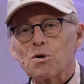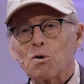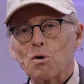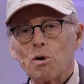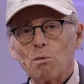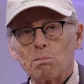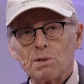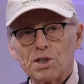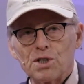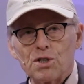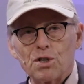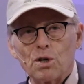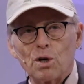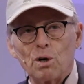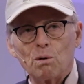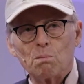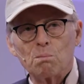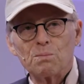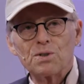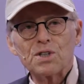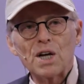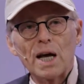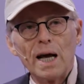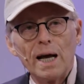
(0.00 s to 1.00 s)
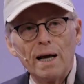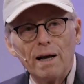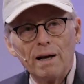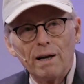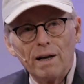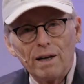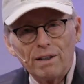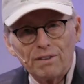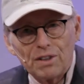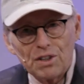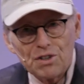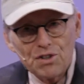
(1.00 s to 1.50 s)
chromosomes,
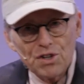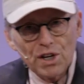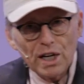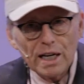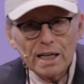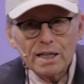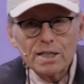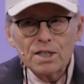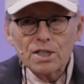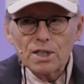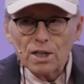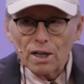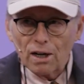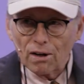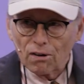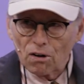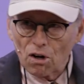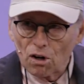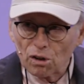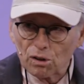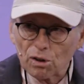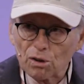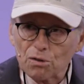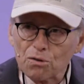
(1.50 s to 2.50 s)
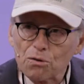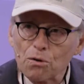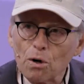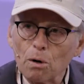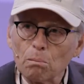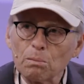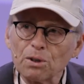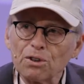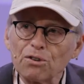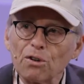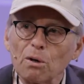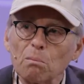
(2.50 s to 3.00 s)
the genes along those
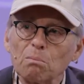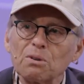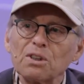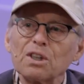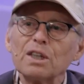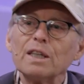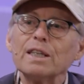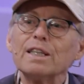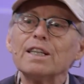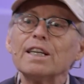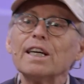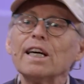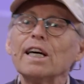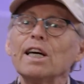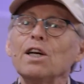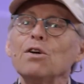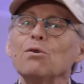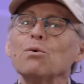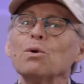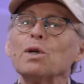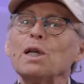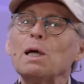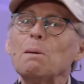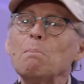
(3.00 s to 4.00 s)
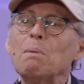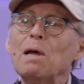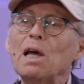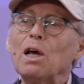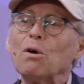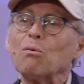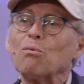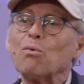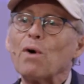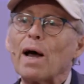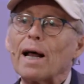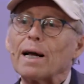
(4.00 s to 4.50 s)
chromosomes continually
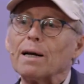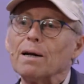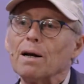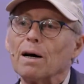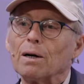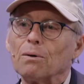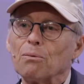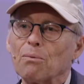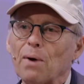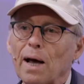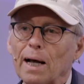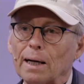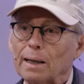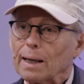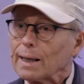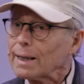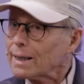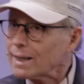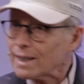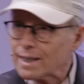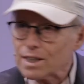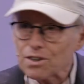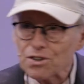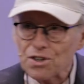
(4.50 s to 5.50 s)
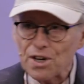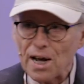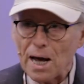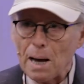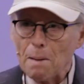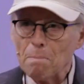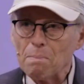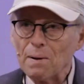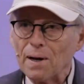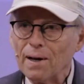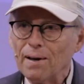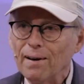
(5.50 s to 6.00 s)
being read and unread, like a ticker
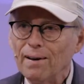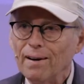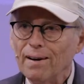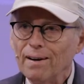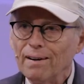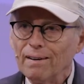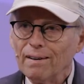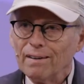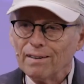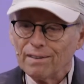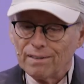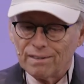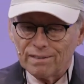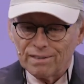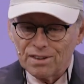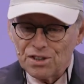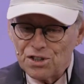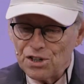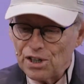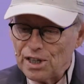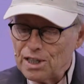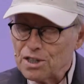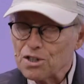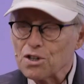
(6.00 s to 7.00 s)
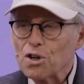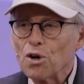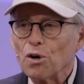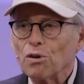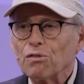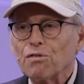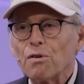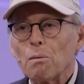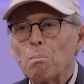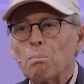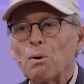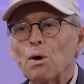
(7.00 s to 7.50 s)
tape. The genes
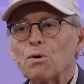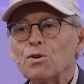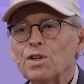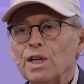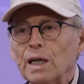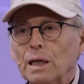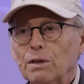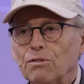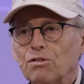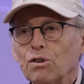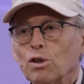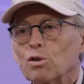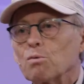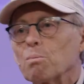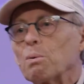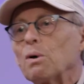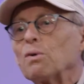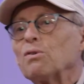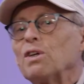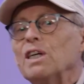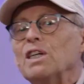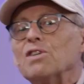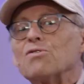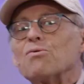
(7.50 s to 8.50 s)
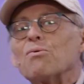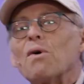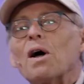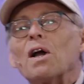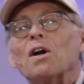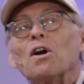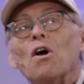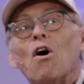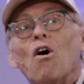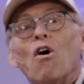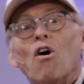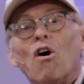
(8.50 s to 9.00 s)
code for proteins. Those proteins
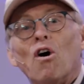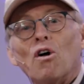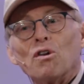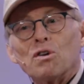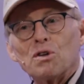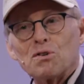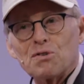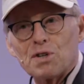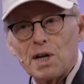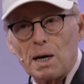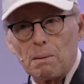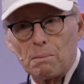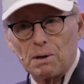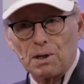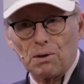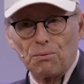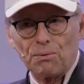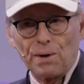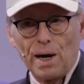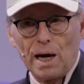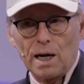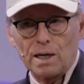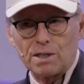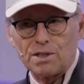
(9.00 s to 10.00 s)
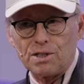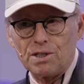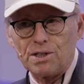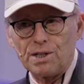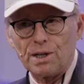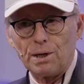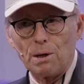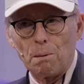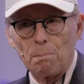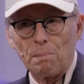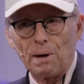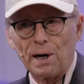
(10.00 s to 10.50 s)
run all those chemical reactions
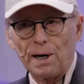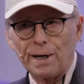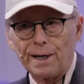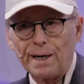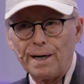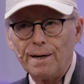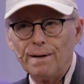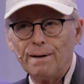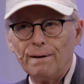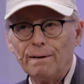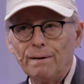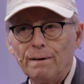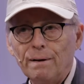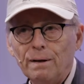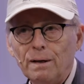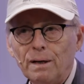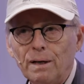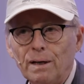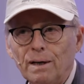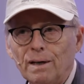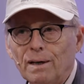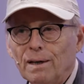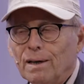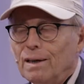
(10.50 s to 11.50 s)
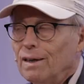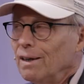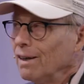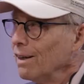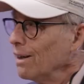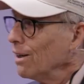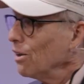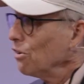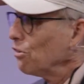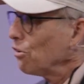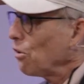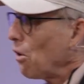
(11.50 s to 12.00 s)
in our body.
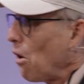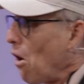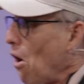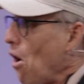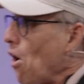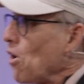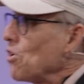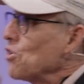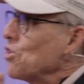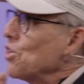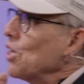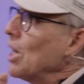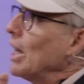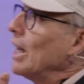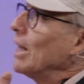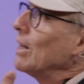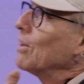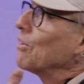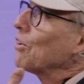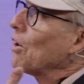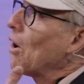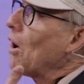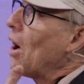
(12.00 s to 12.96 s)
So our genes